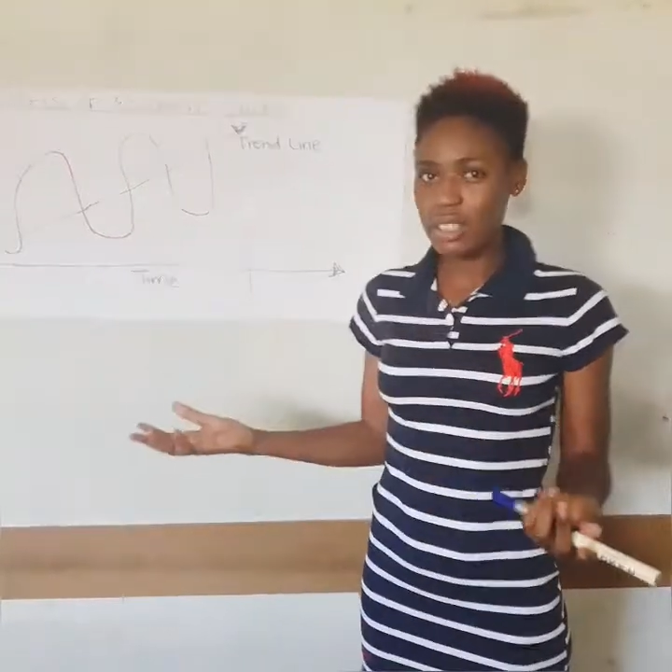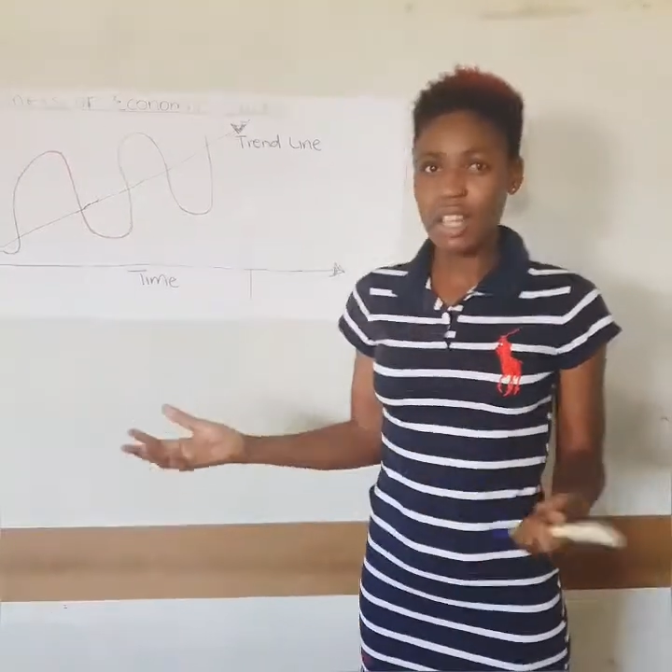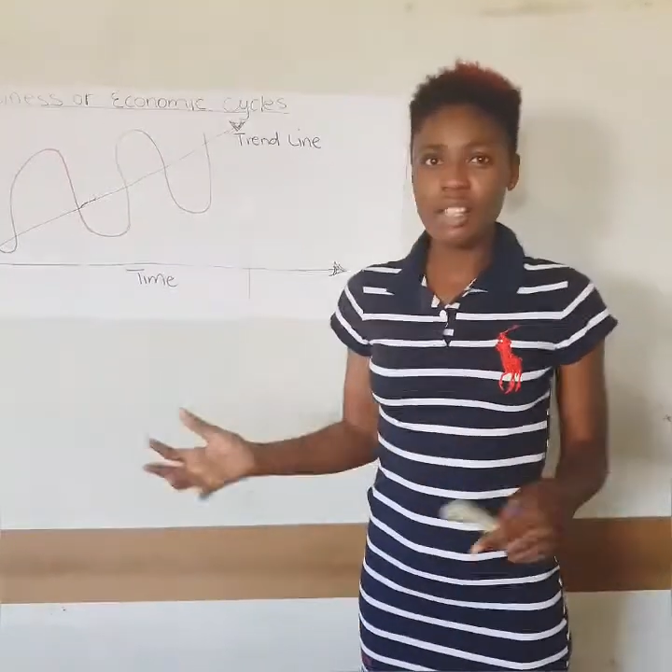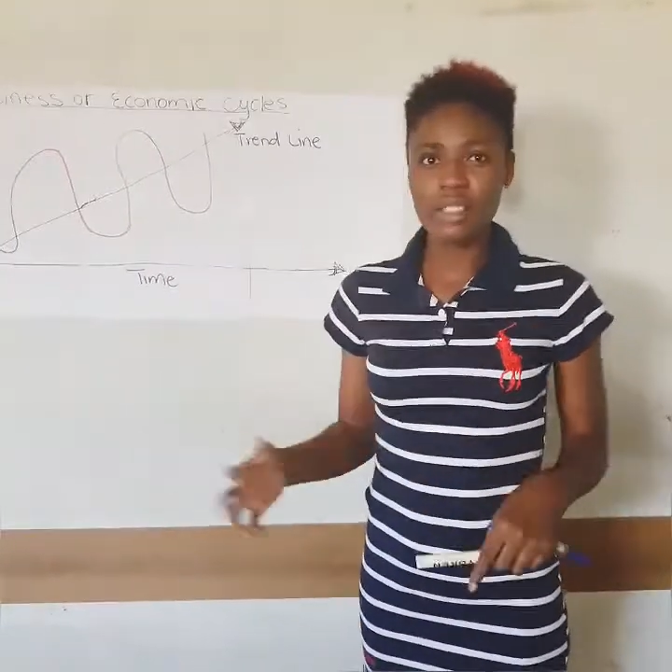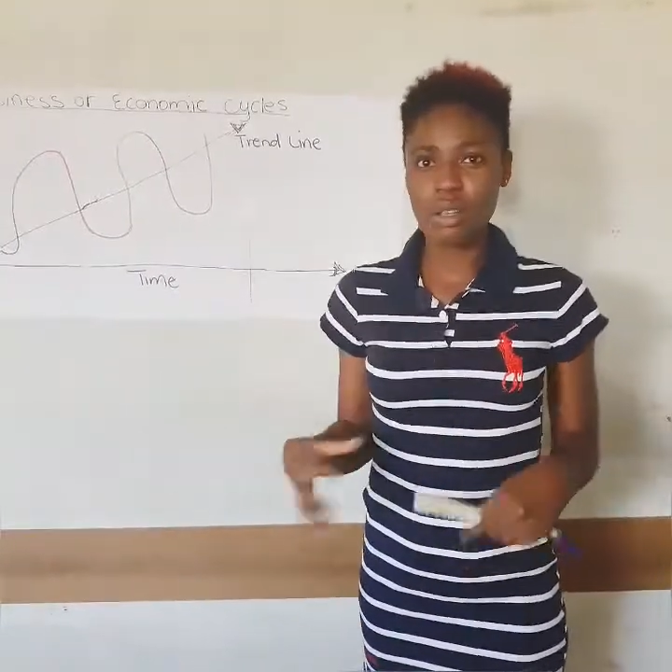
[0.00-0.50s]

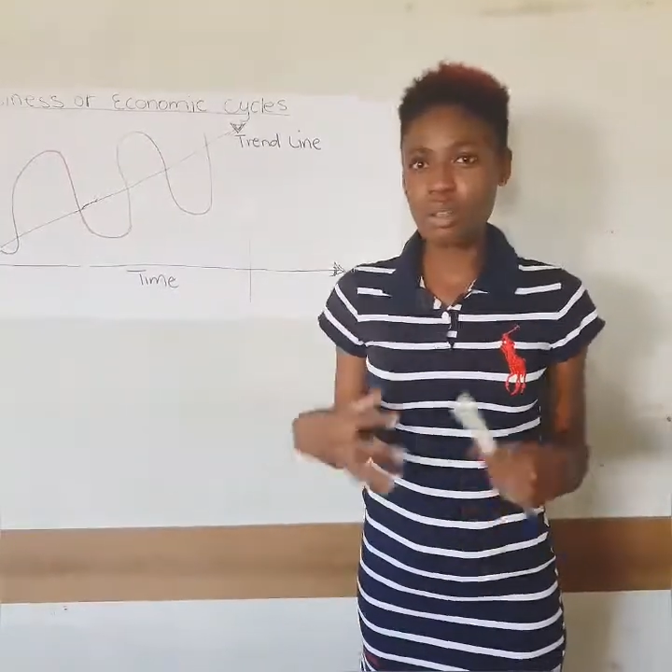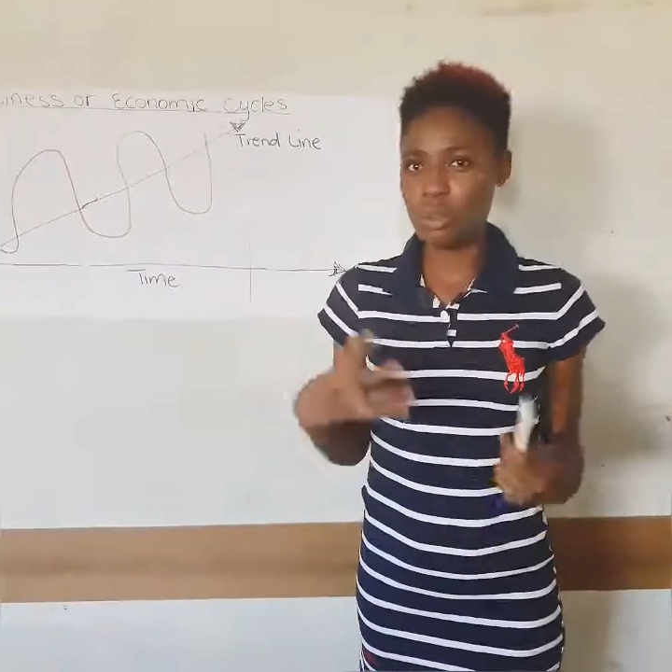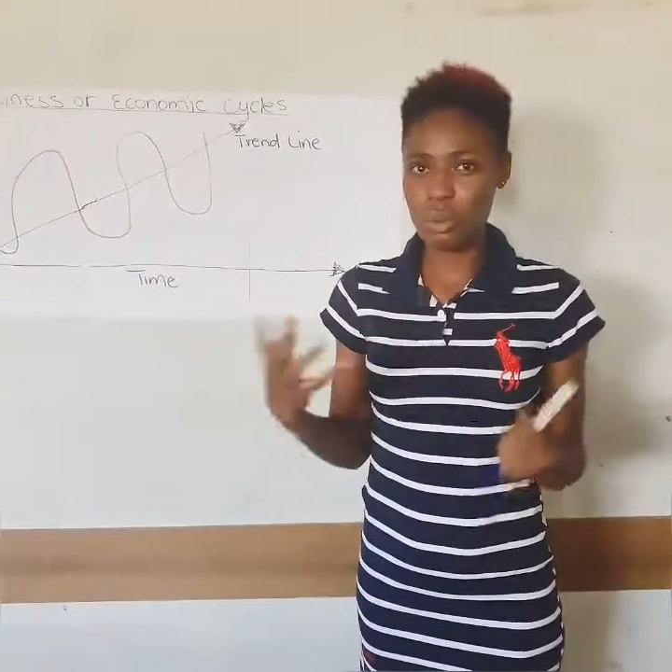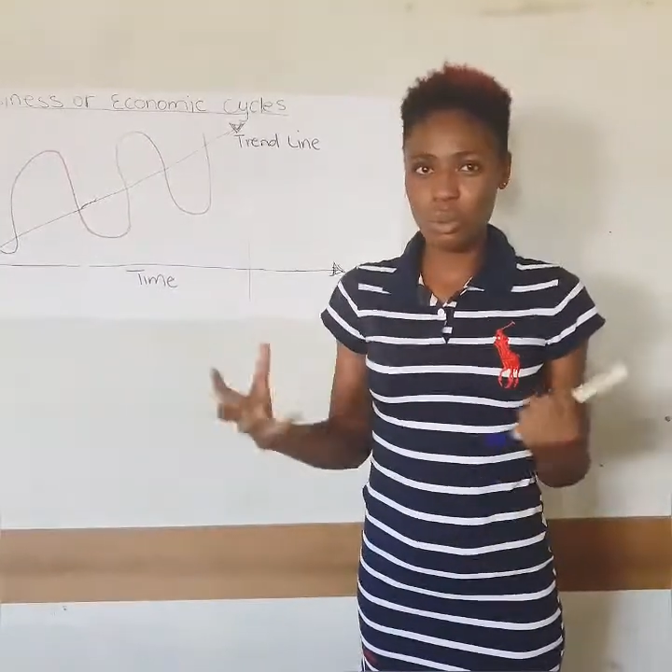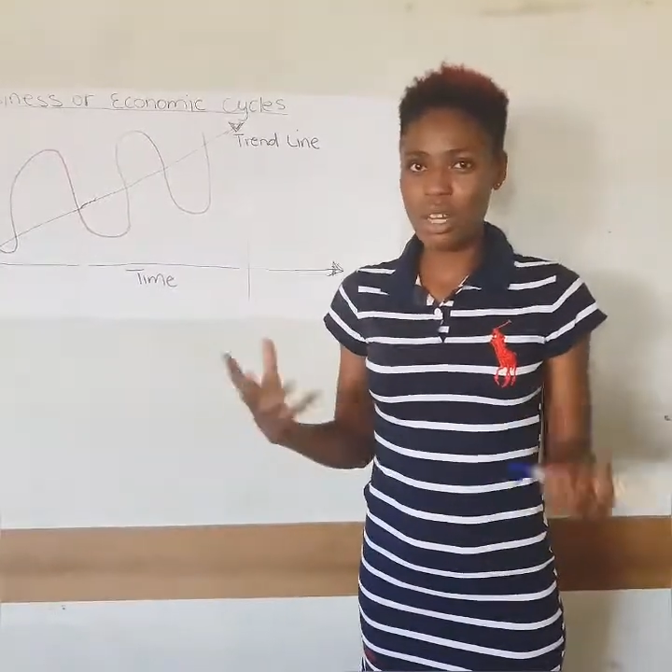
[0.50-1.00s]
So
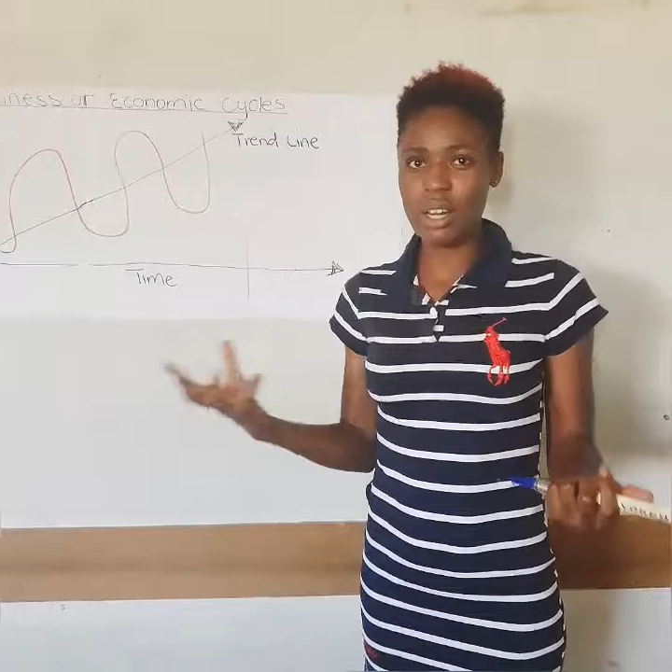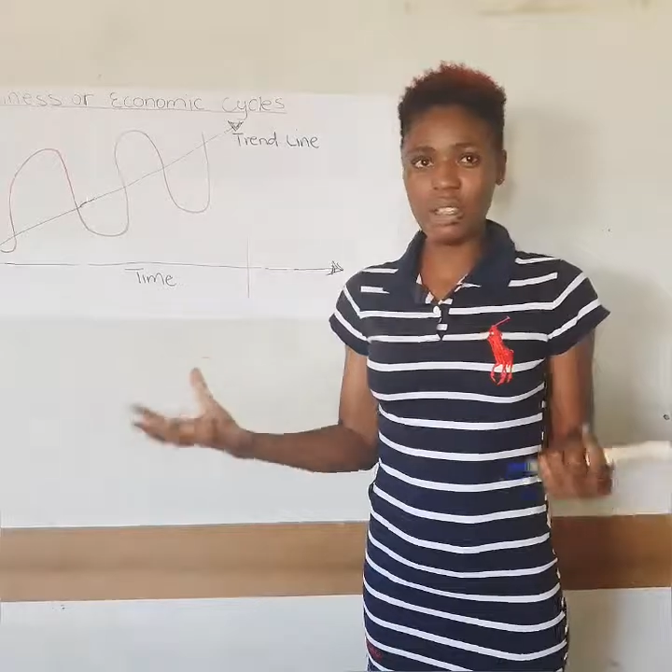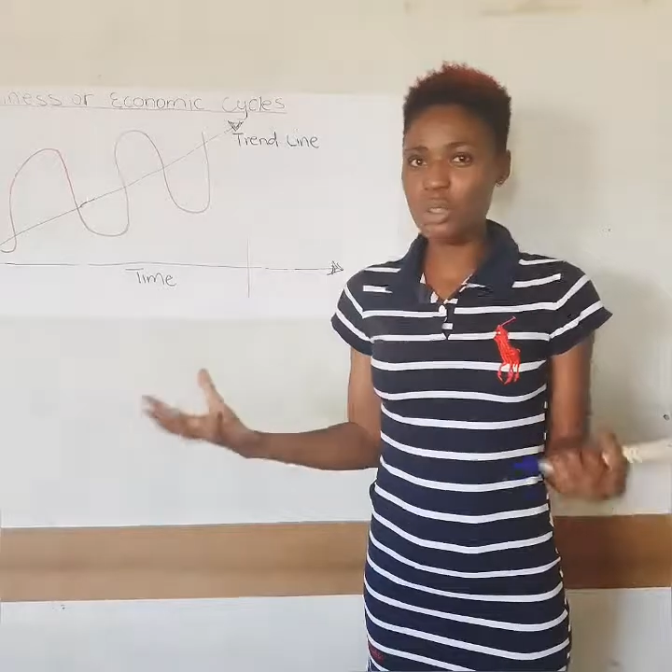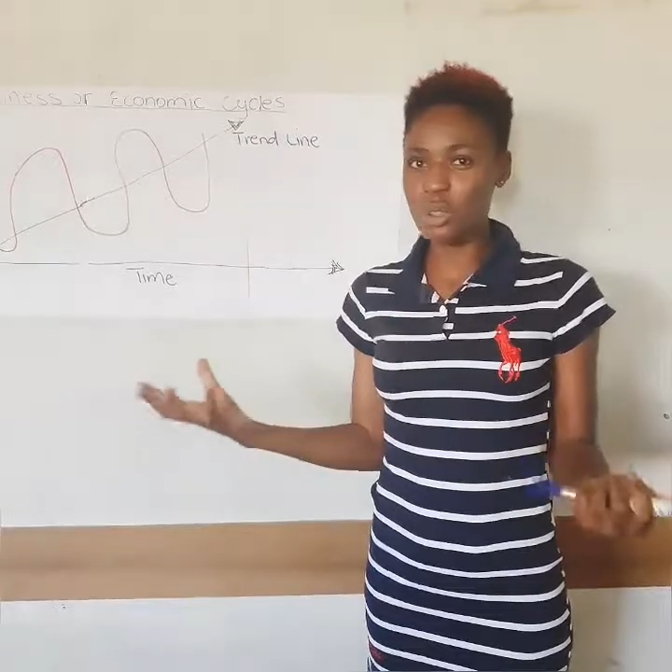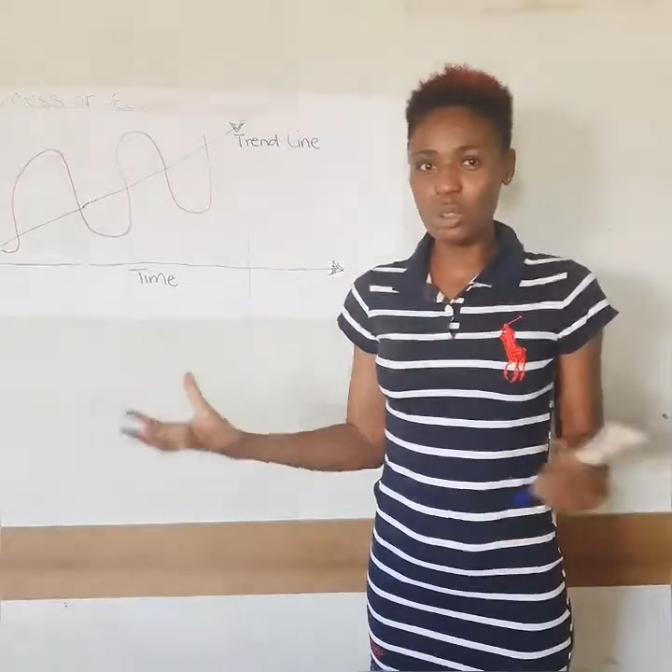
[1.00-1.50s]
you
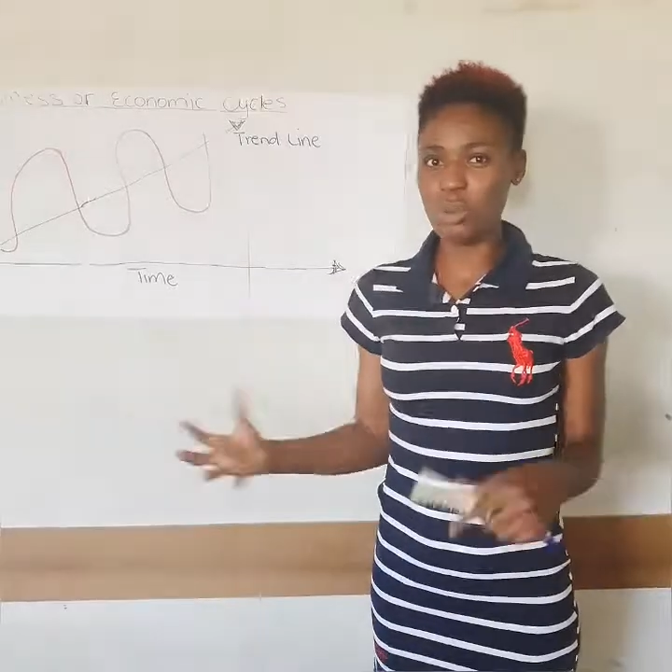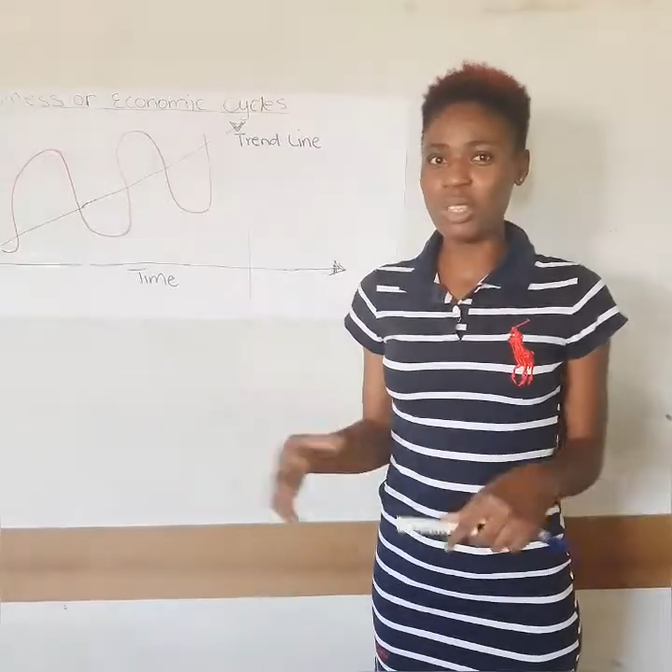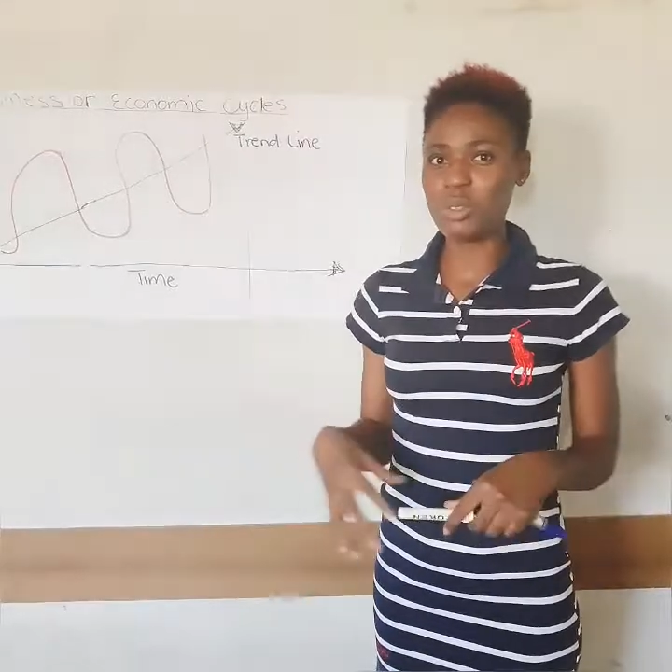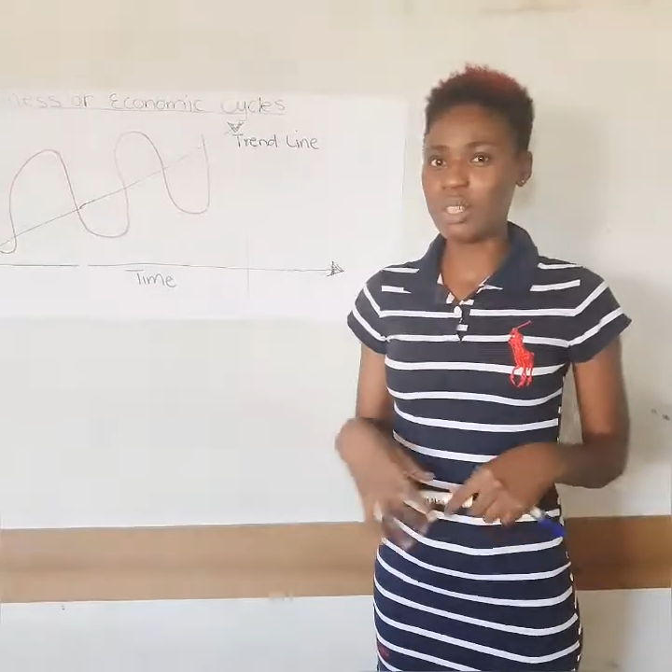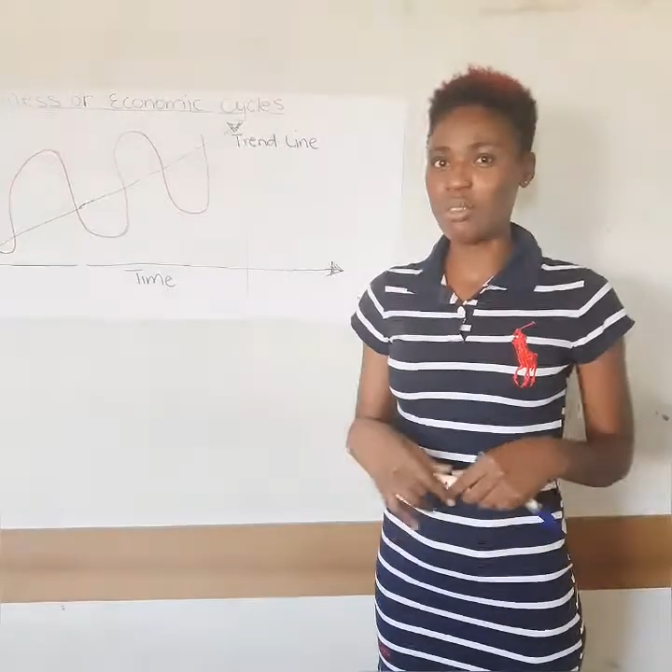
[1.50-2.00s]
choose what
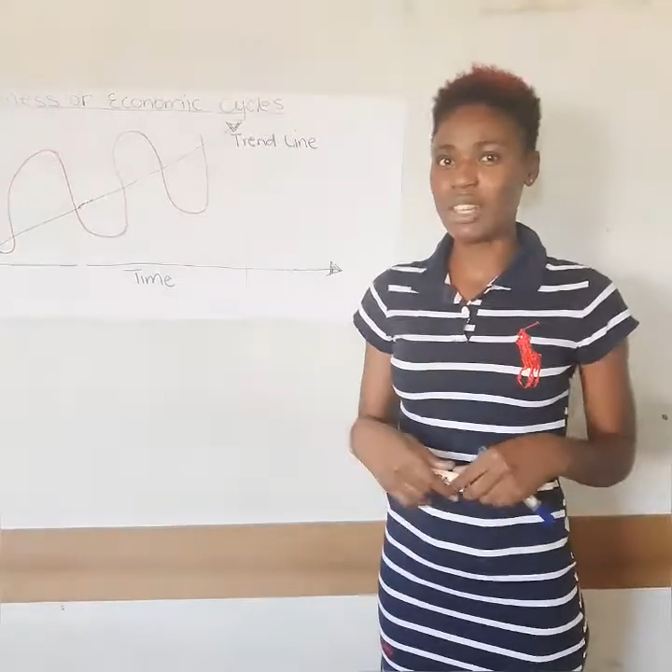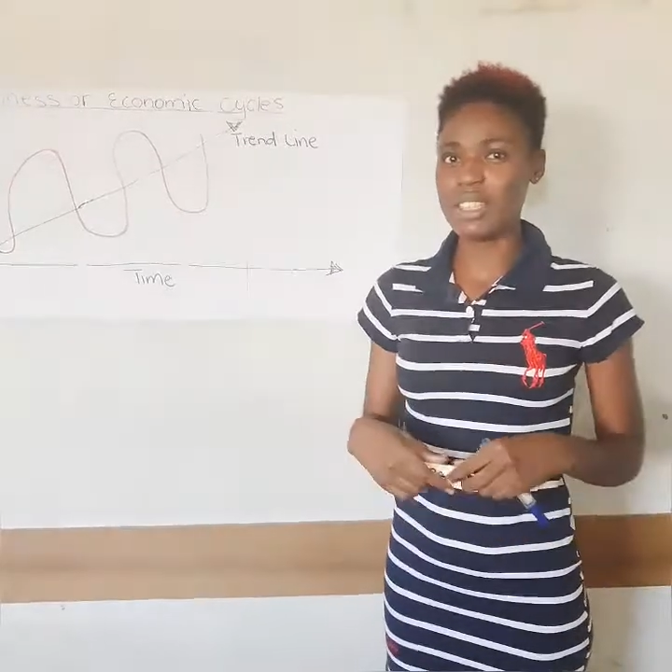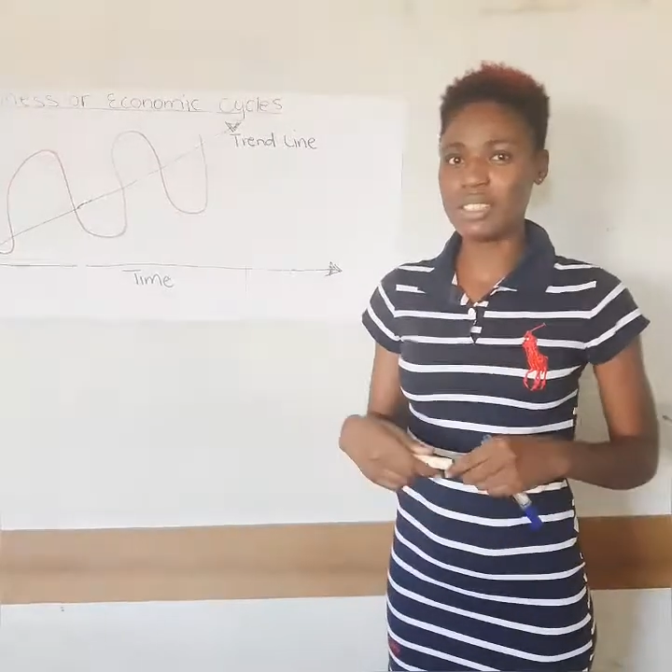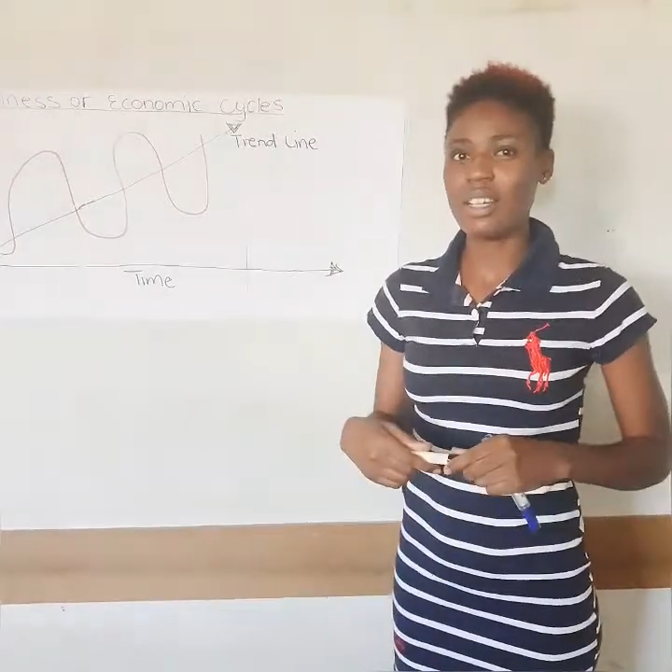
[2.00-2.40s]
to invest.